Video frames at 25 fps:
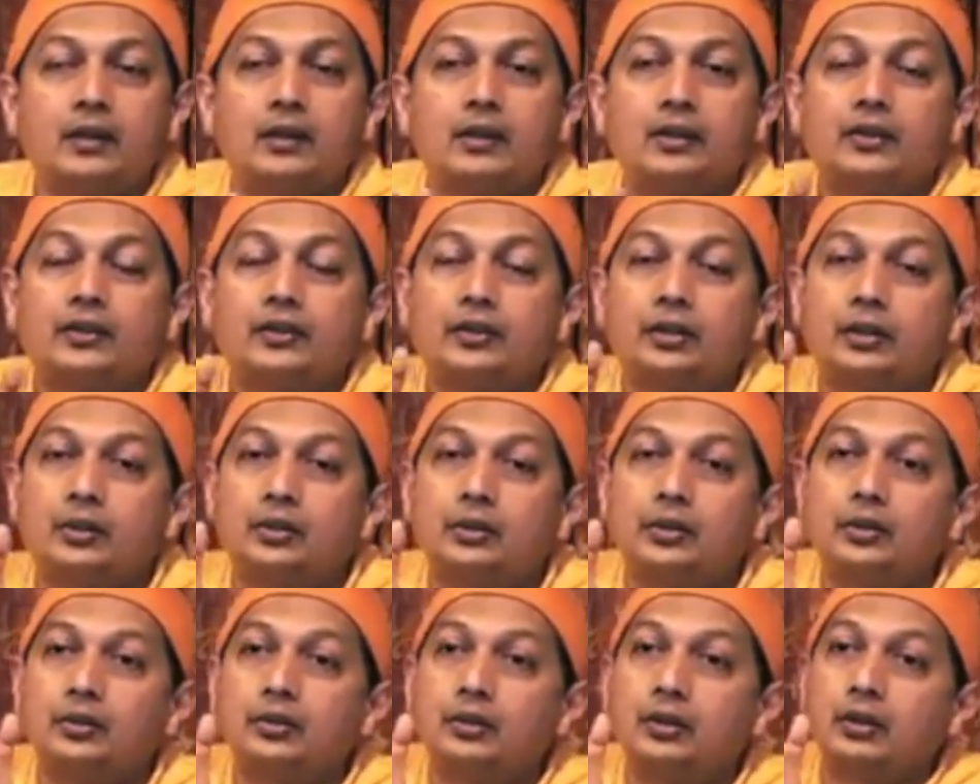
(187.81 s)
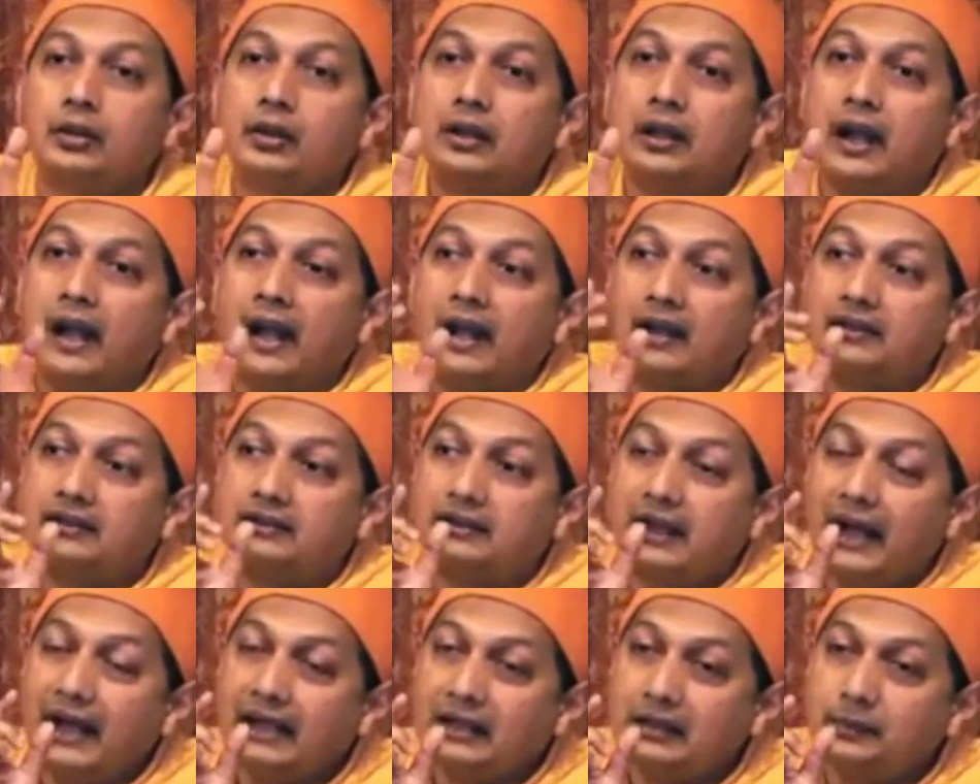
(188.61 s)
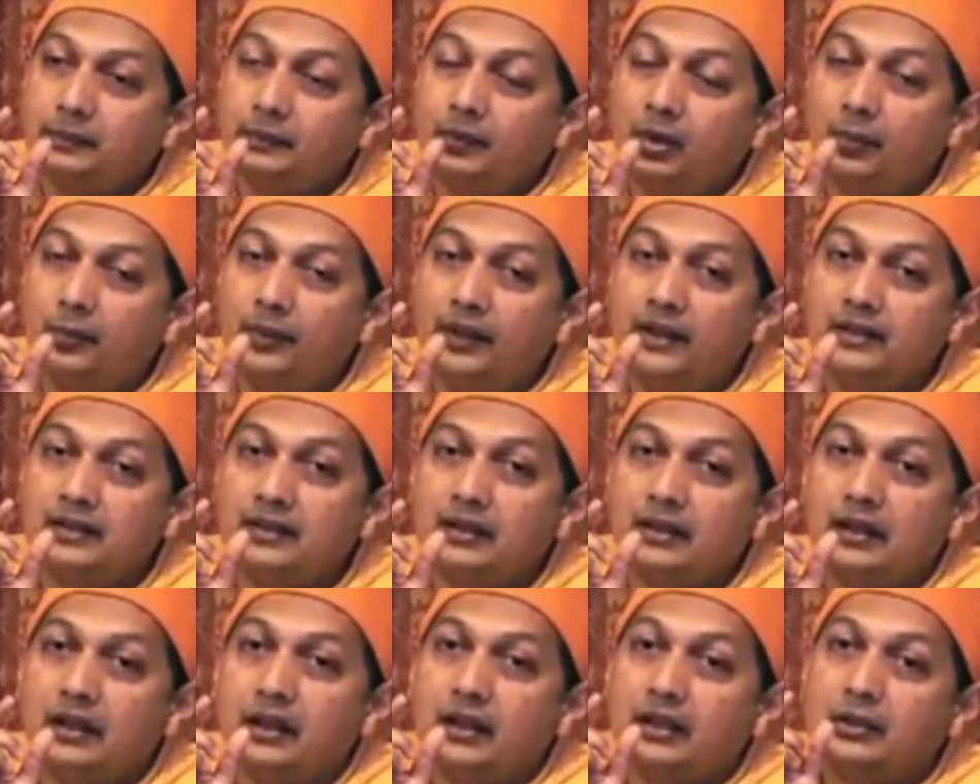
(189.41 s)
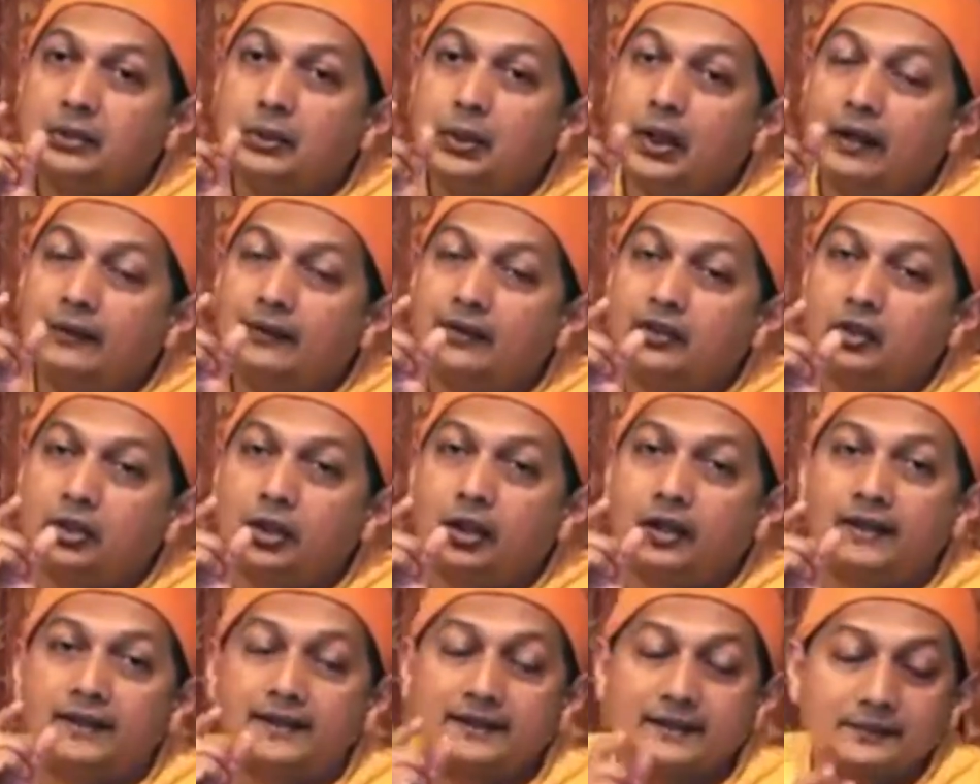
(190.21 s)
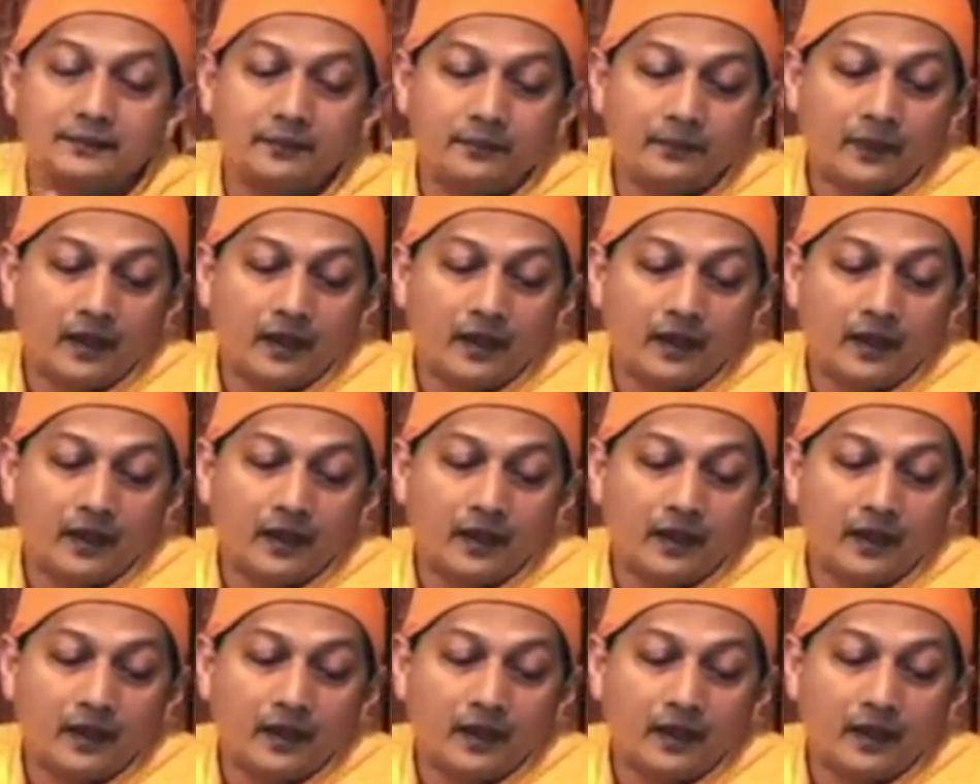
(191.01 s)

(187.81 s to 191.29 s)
So at that moment, you have a choice.